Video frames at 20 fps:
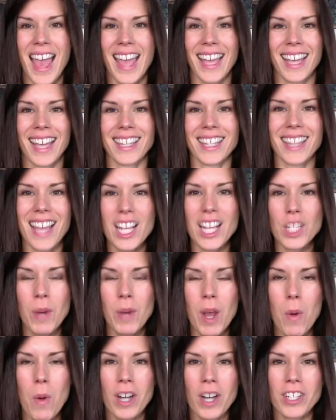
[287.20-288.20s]
And the last one
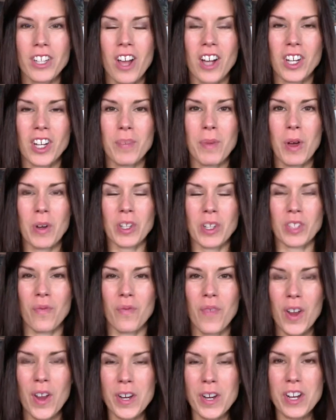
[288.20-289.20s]
I want to talk about is
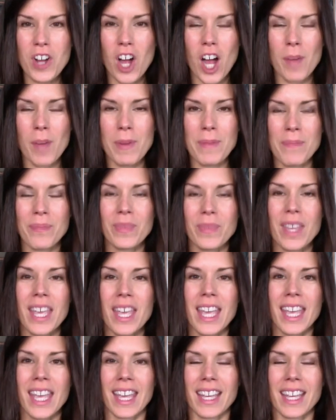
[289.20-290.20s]
very common.
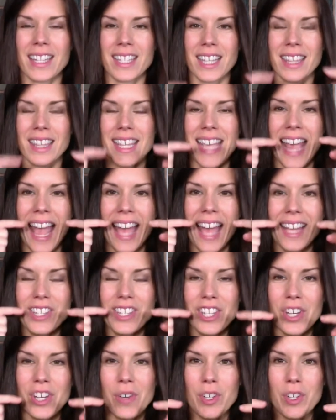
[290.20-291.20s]
It's at the
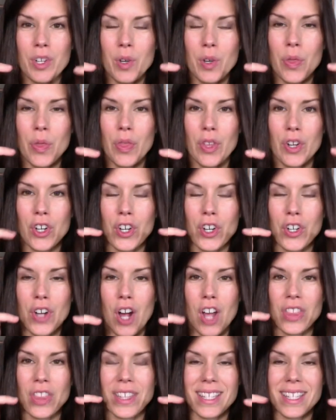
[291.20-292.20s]
anterior third
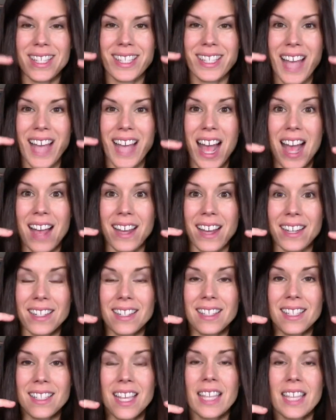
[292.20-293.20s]
on the
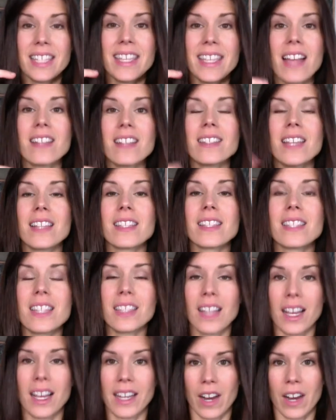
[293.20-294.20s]
sides. Yes, that's the
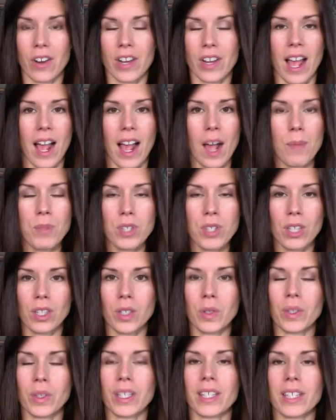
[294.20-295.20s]
lung area,
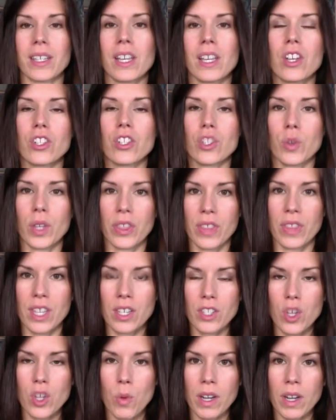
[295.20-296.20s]
absolutely. So
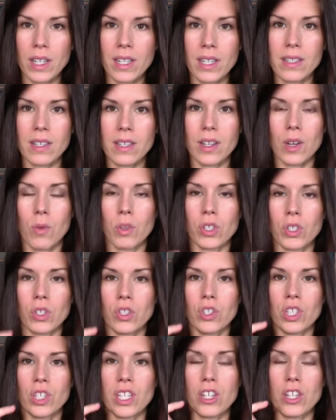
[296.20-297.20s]
things you want to consider when you
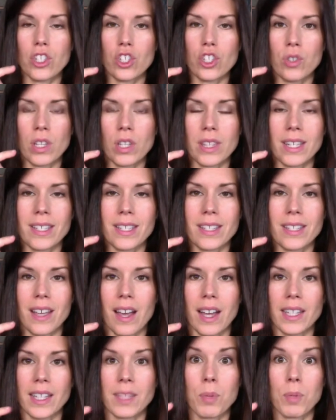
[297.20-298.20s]
see issues on the
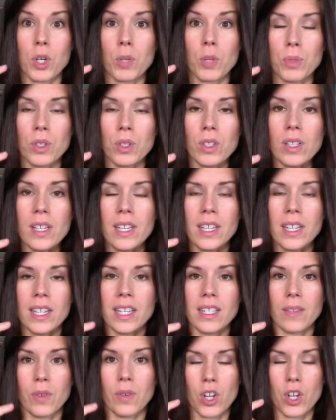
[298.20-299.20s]
sides, purple
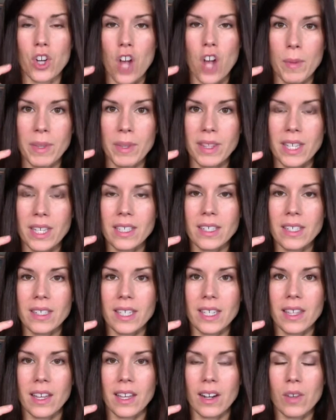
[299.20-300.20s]
is a very common thing to
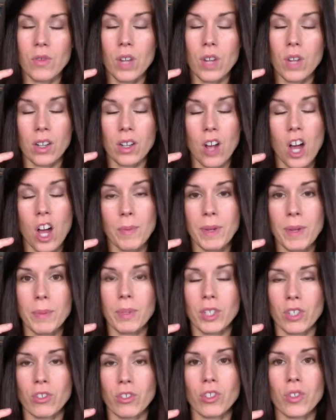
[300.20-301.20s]
see there. Well, not common,
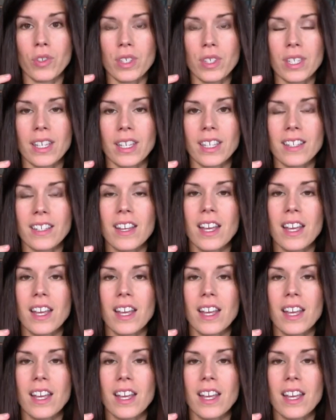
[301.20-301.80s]
but you do see it.